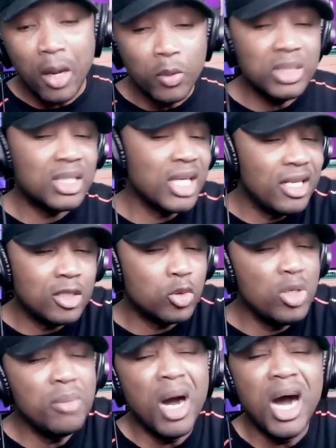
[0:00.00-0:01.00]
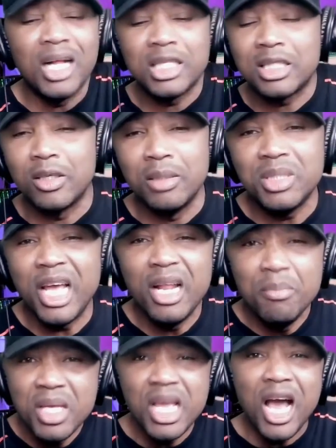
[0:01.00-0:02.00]
I will send him also. He
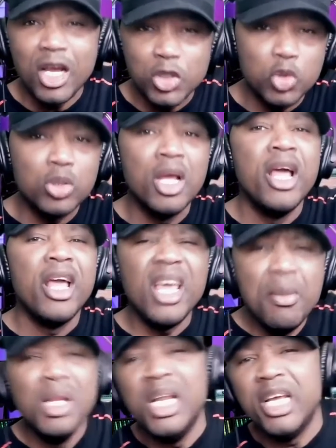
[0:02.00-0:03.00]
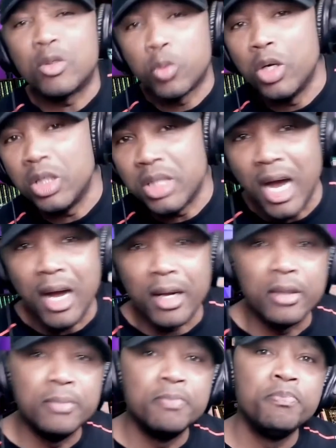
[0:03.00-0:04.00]
tell me I should emulate World Dog.
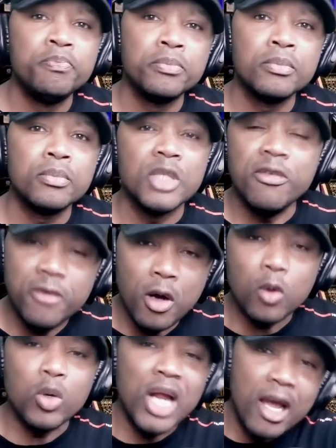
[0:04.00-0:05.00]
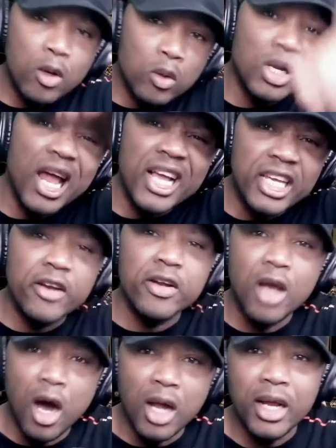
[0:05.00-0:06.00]
The fuck would I look like here
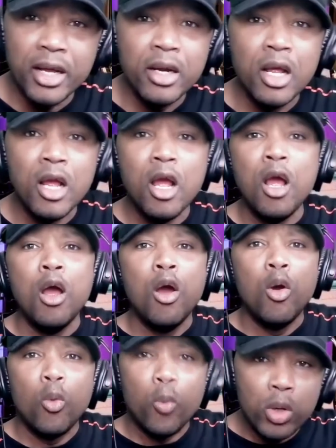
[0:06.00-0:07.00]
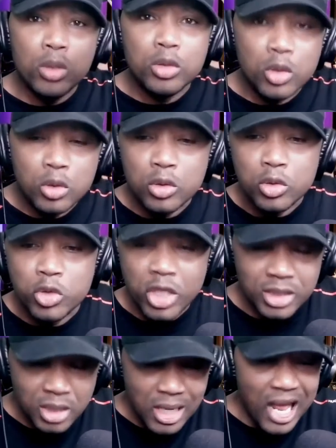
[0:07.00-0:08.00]
in Holland,
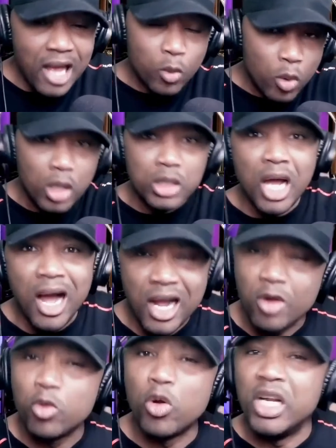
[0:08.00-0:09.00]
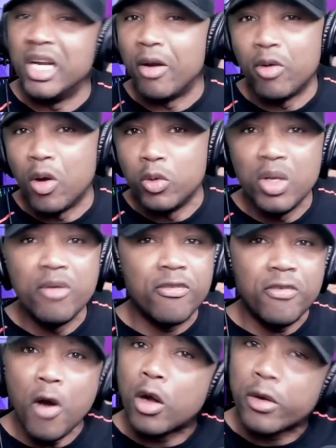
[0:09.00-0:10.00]
dressing like World Dog and running around doing
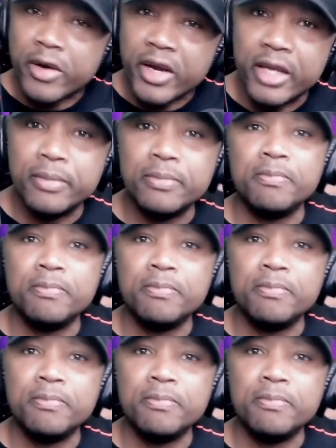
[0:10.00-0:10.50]
fuckery?